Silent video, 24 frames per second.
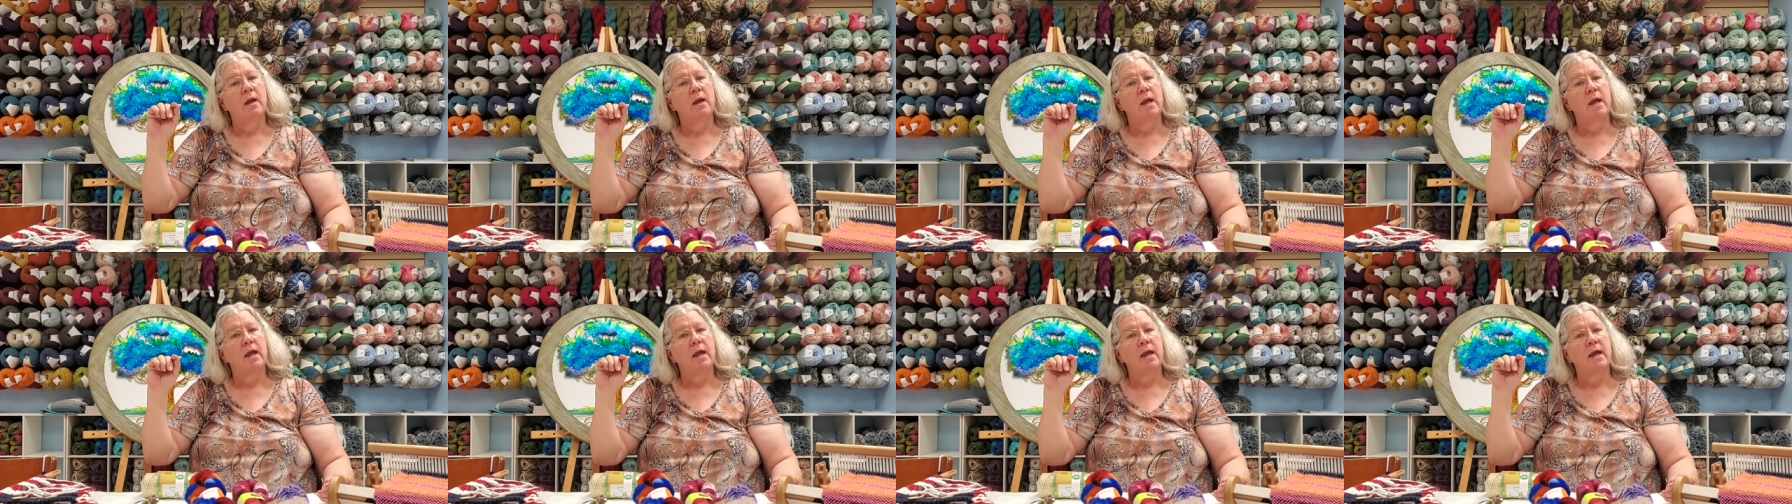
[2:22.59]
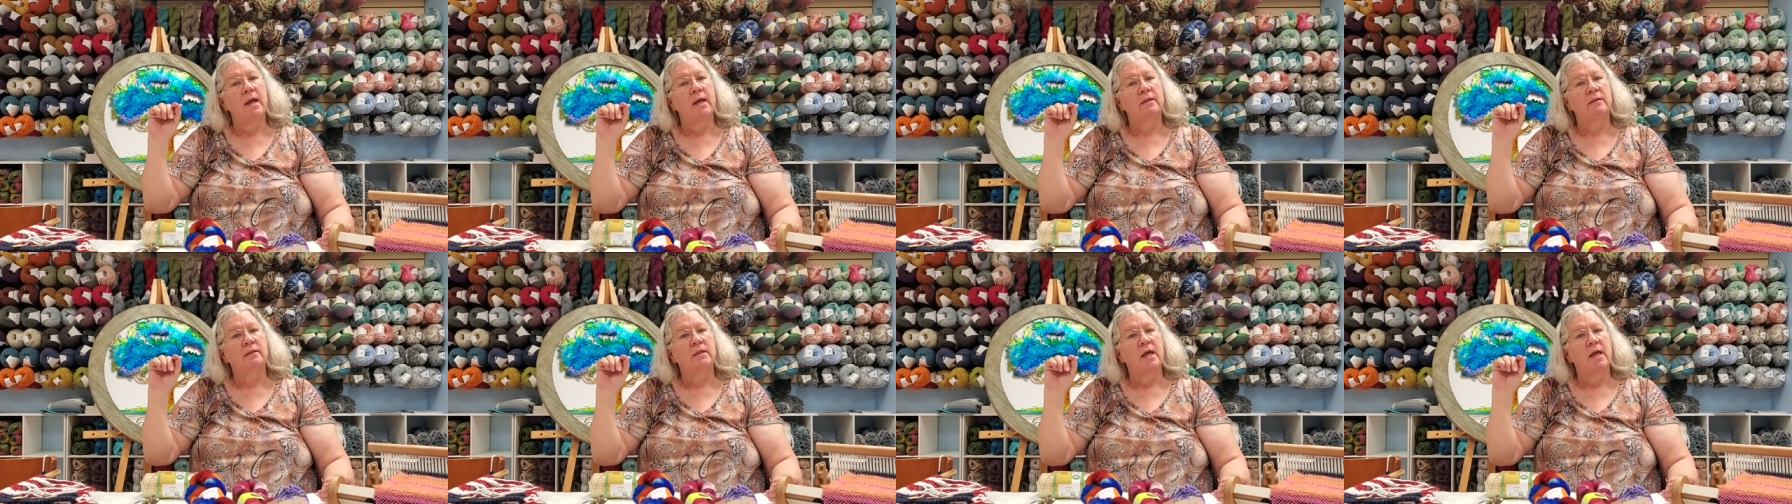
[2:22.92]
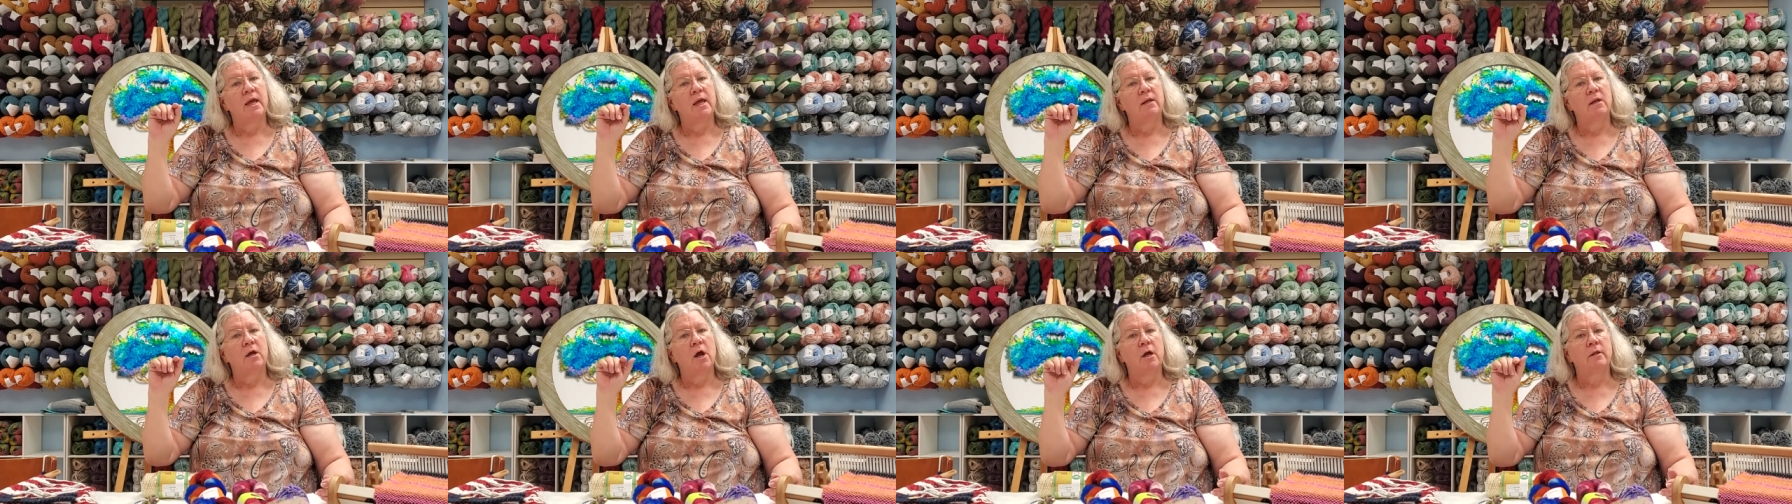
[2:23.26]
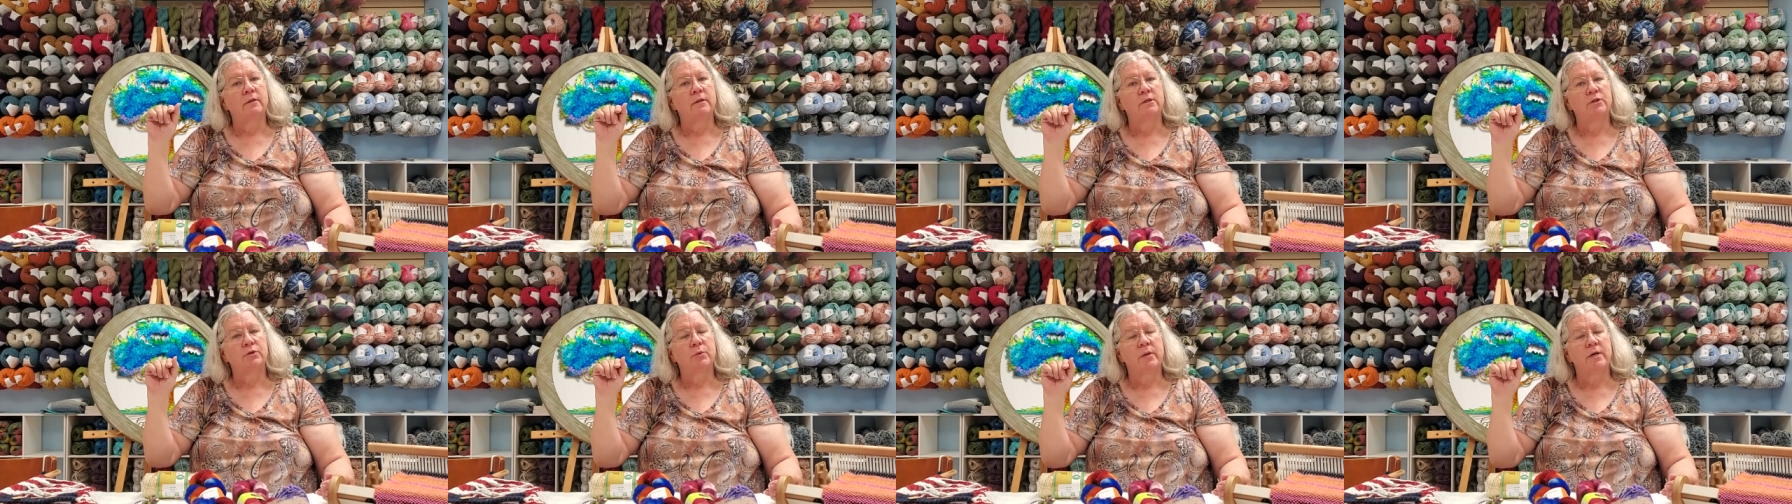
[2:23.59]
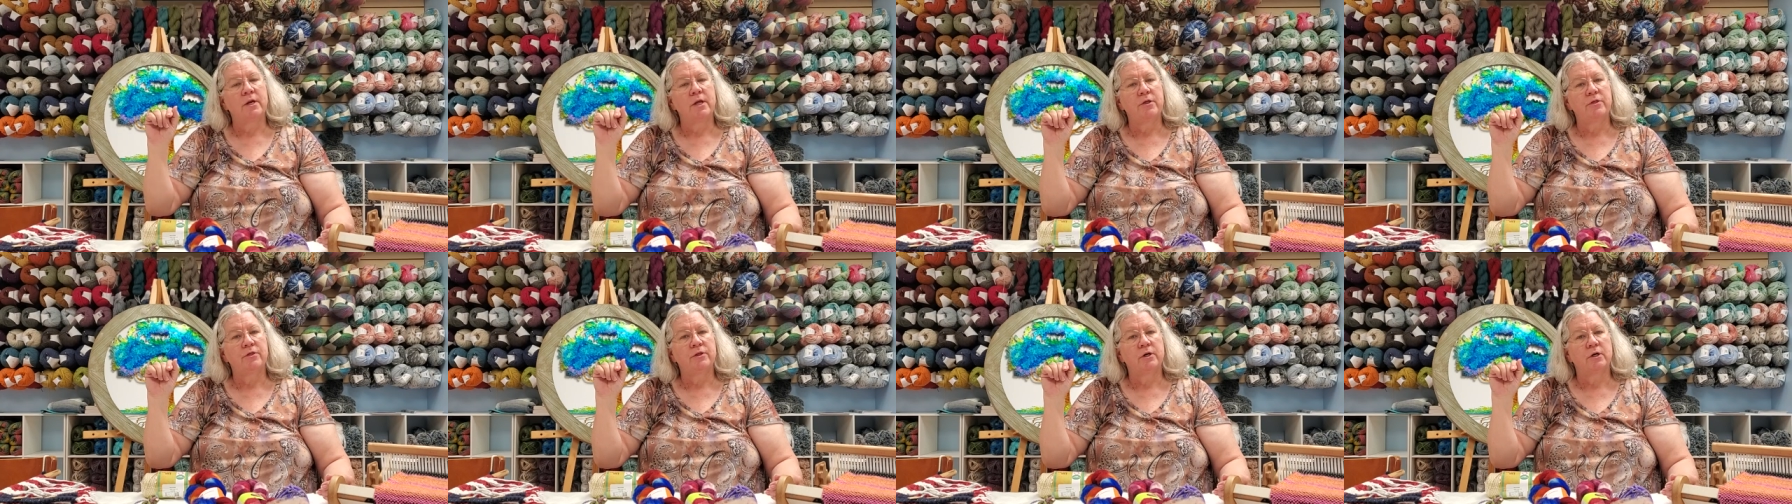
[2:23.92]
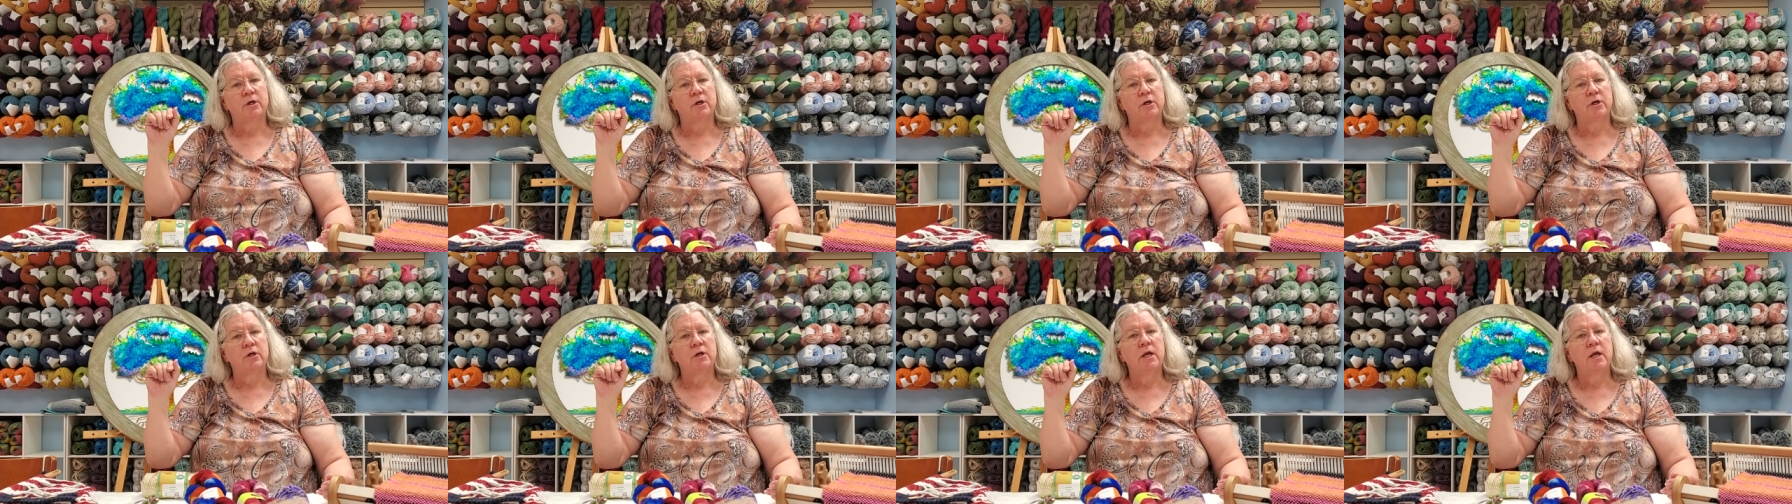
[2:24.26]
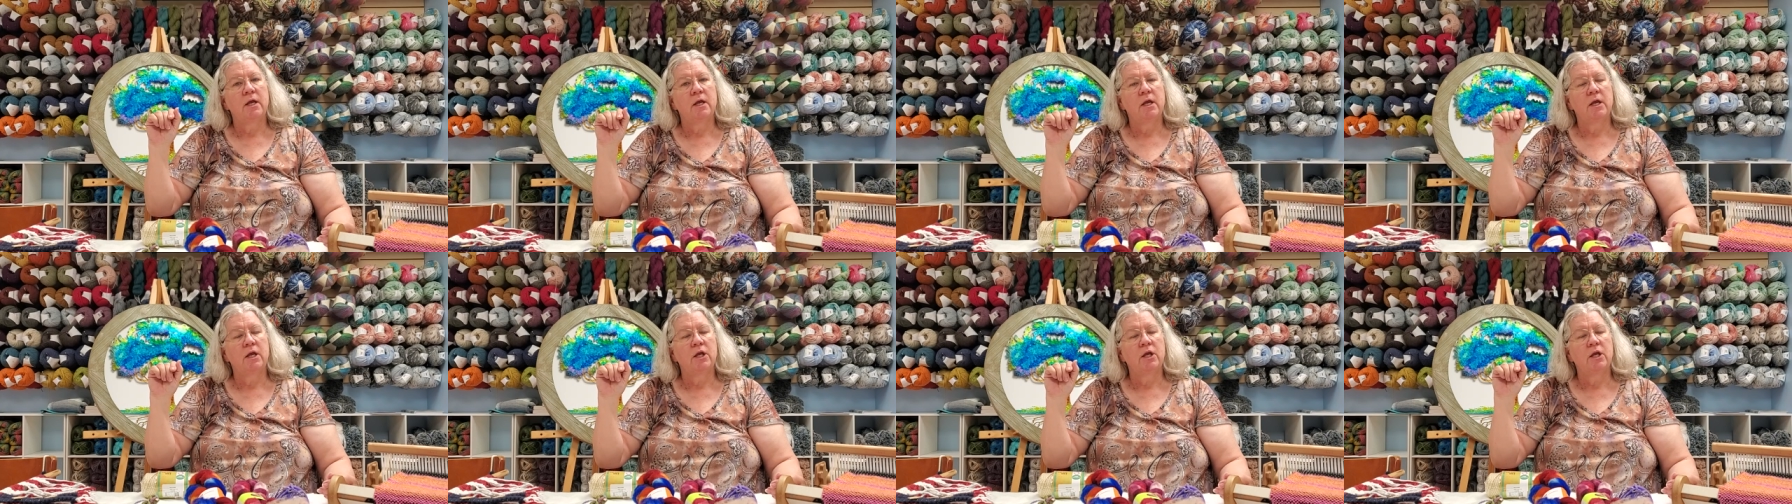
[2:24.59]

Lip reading: and then on the 23rd